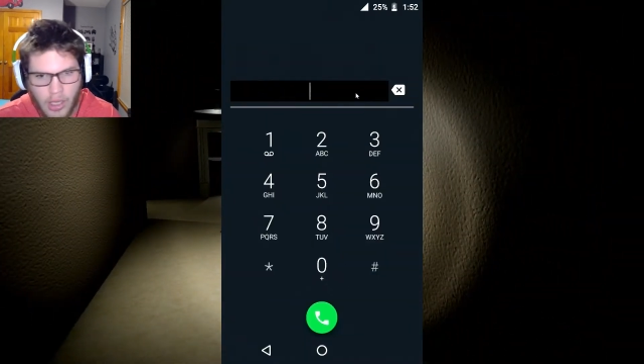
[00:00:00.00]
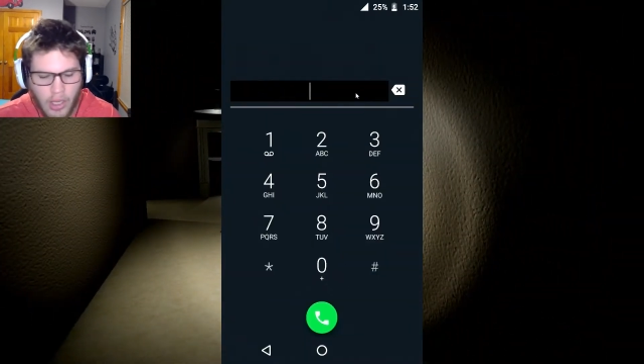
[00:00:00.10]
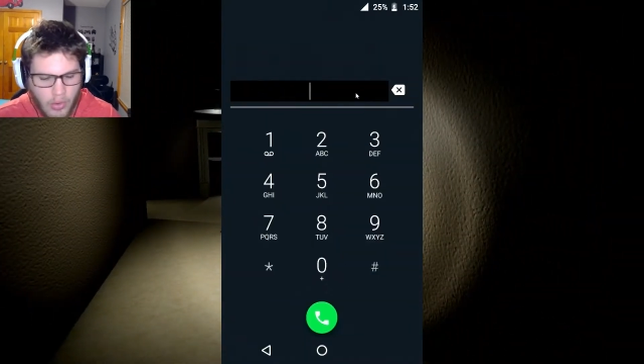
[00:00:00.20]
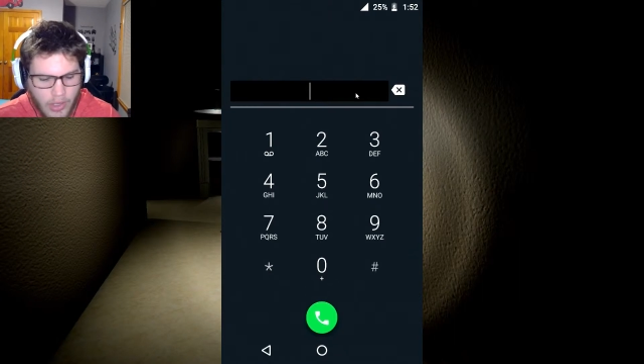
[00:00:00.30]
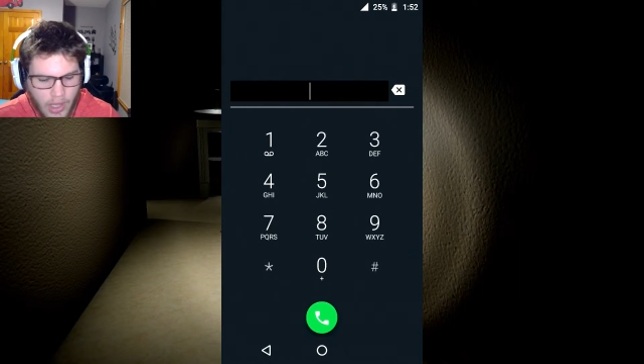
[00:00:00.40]

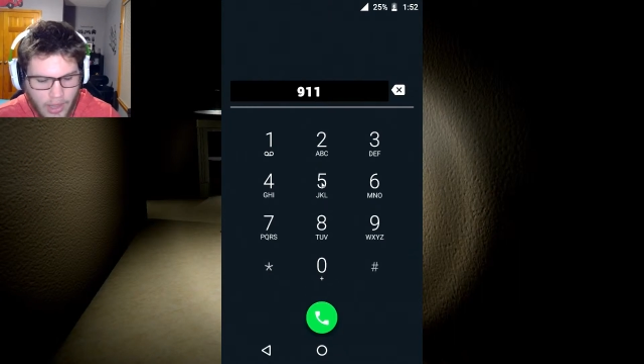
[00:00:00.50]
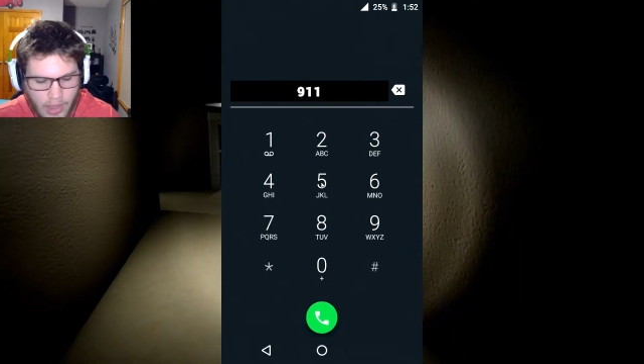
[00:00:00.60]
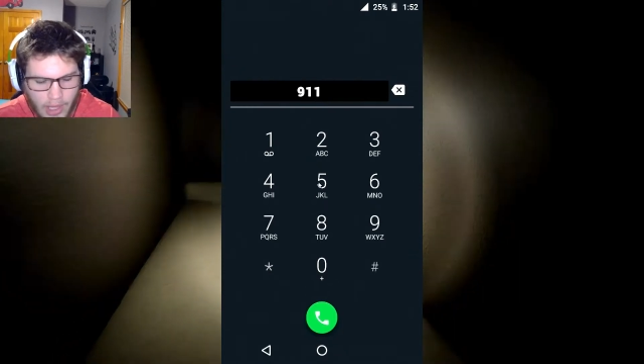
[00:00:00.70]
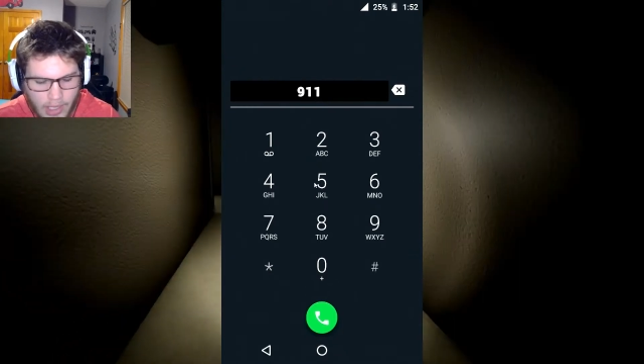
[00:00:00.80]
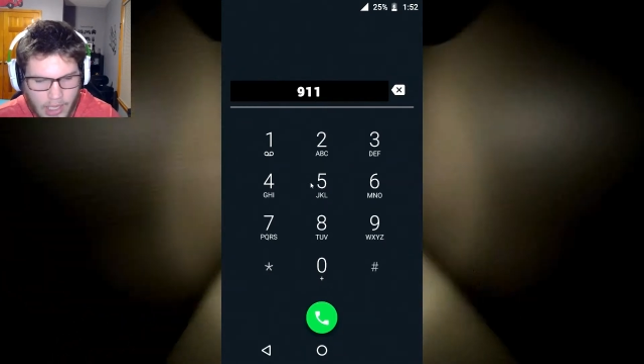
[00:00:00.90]
Okay,
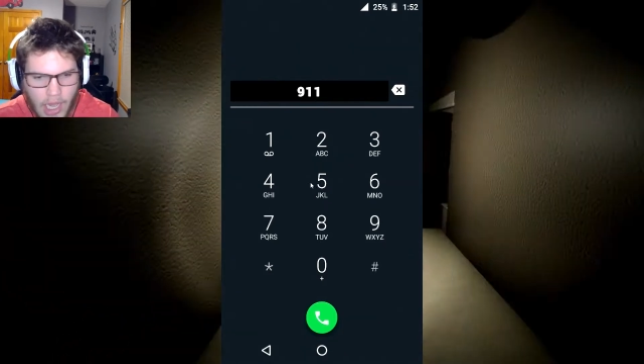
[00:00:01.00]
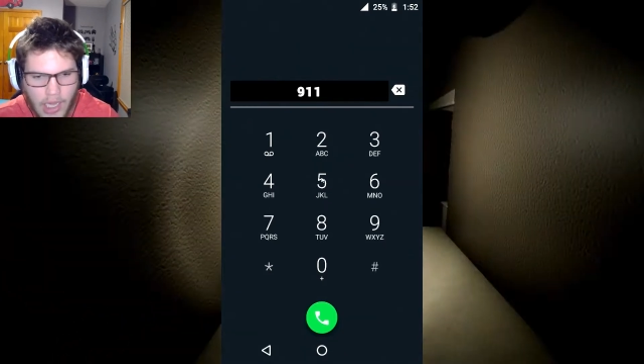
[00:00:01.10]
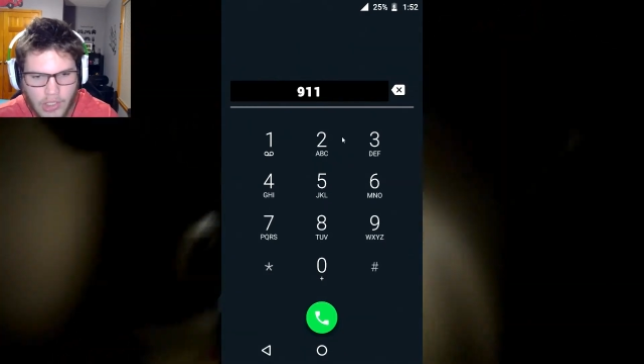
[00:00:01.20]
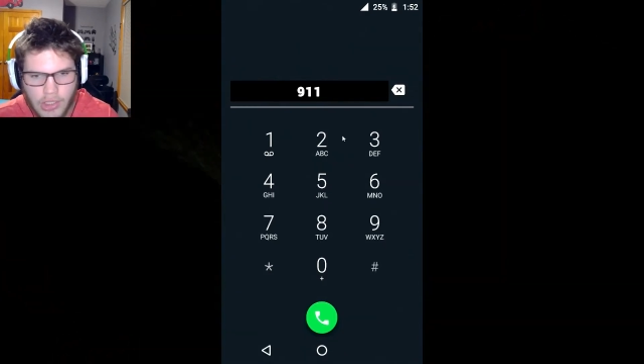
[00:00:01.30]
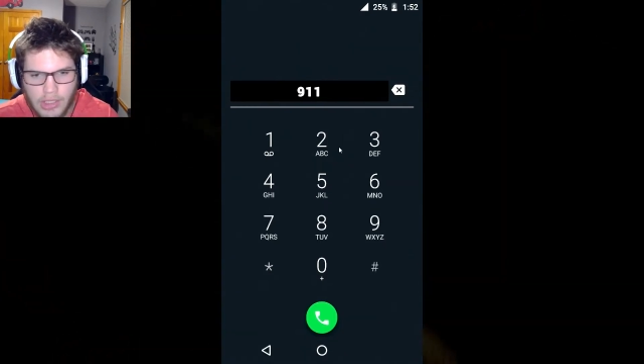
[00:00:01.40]
thank
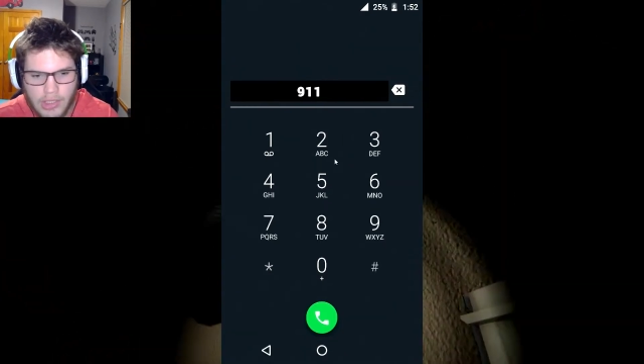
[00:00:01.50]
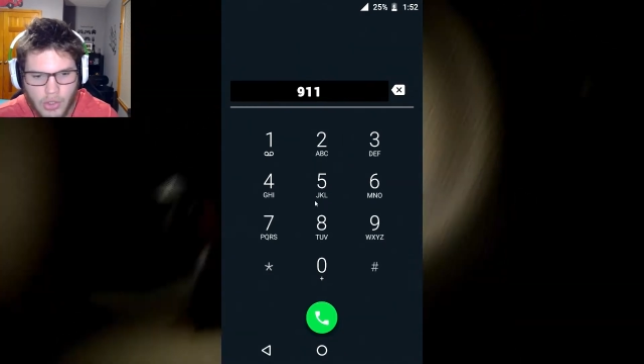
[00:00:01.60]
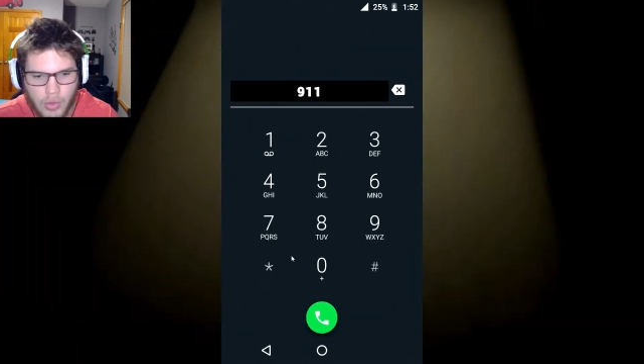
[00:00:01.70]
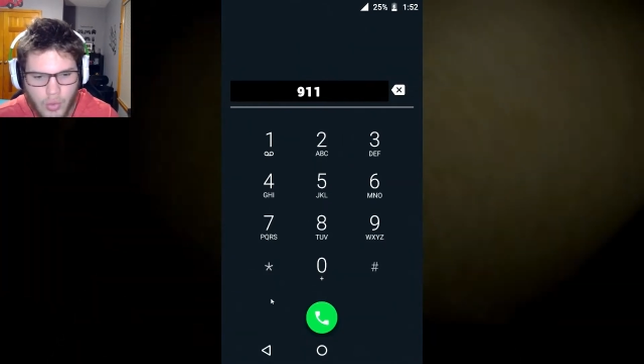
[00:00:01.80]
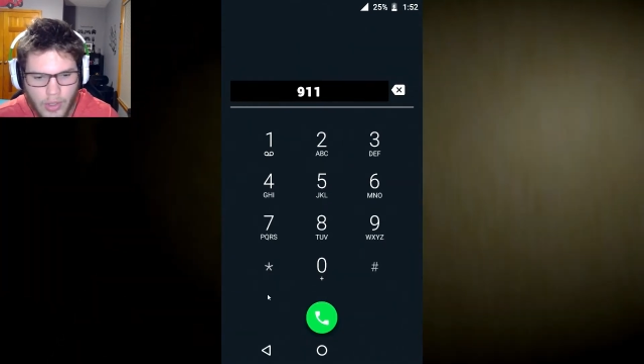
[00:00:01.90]
God. Jesus
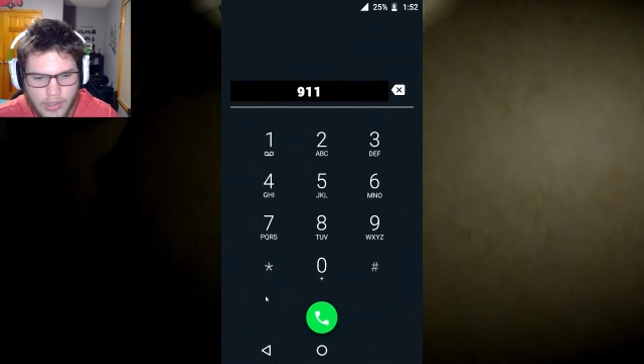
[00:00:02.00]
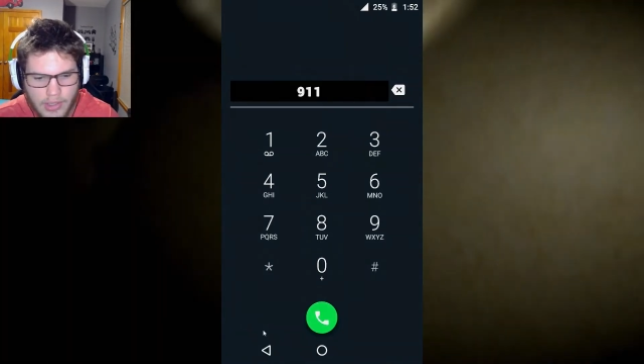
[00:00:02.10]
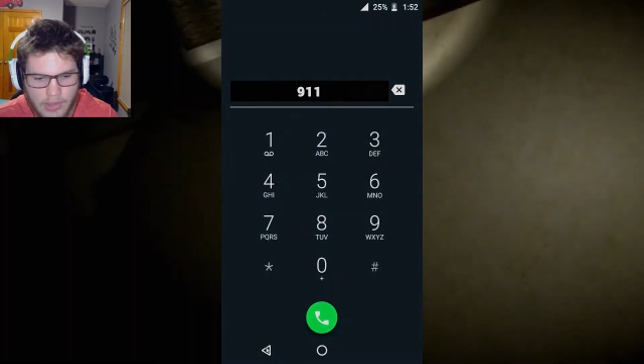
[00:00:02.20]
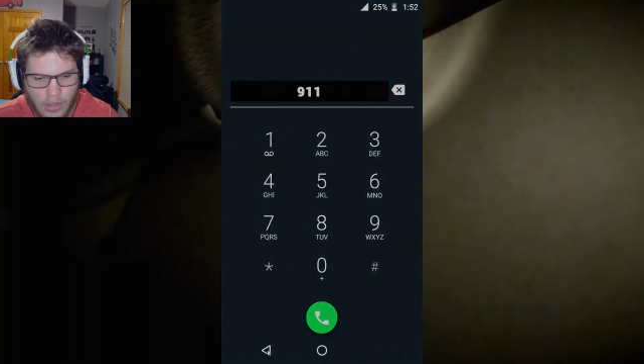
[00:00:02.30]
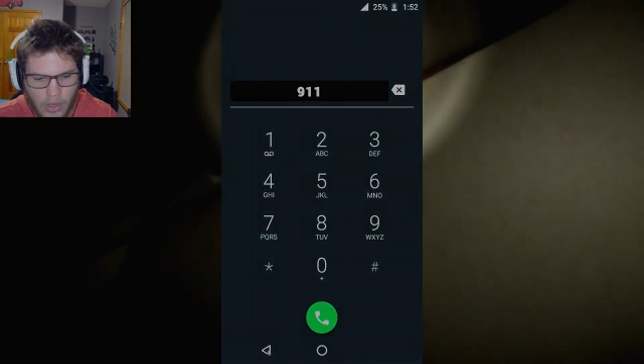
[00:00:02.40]
Christ,
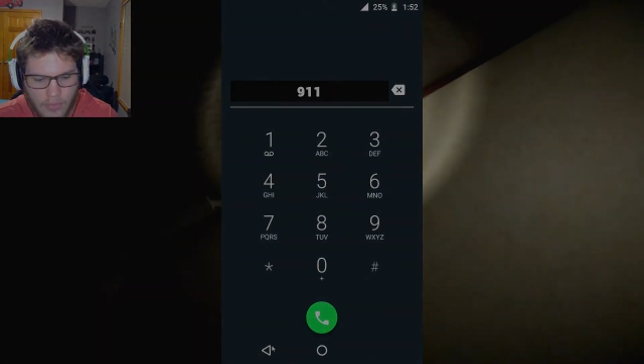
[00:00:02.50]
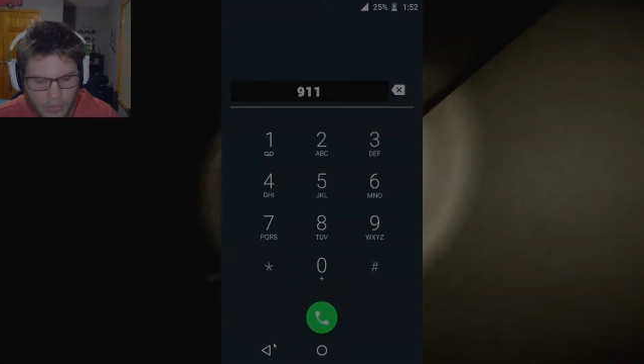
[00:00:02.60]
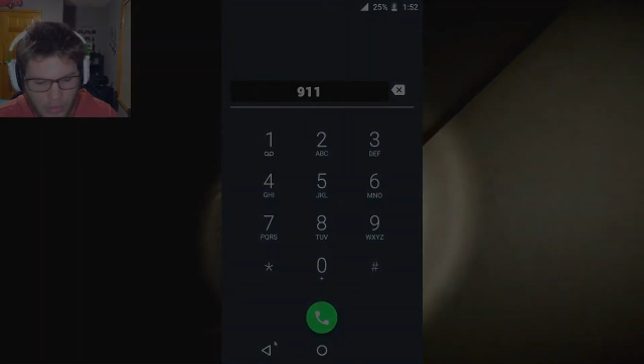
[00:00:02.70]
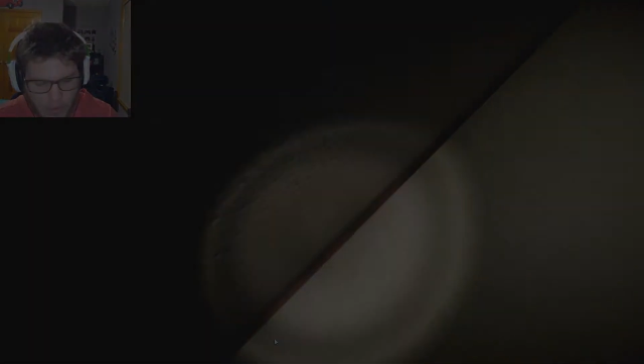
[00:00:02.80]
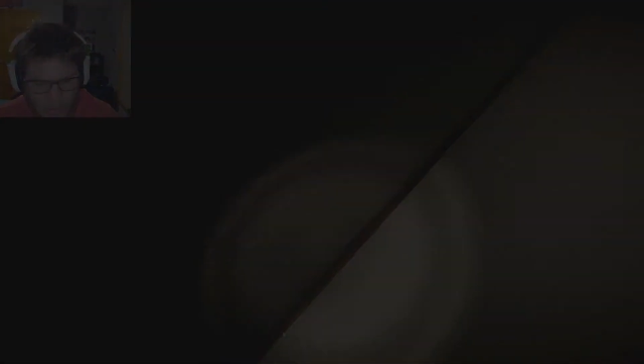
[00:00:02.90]
it's
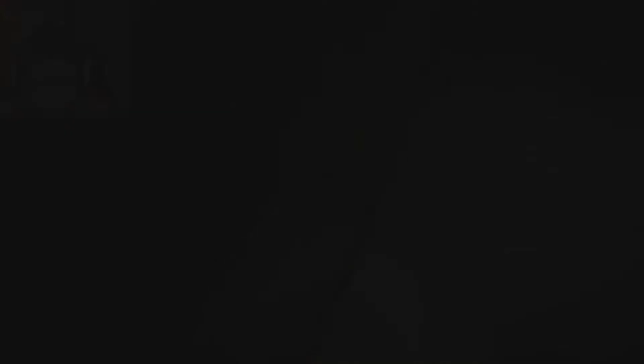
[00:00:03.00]
awful.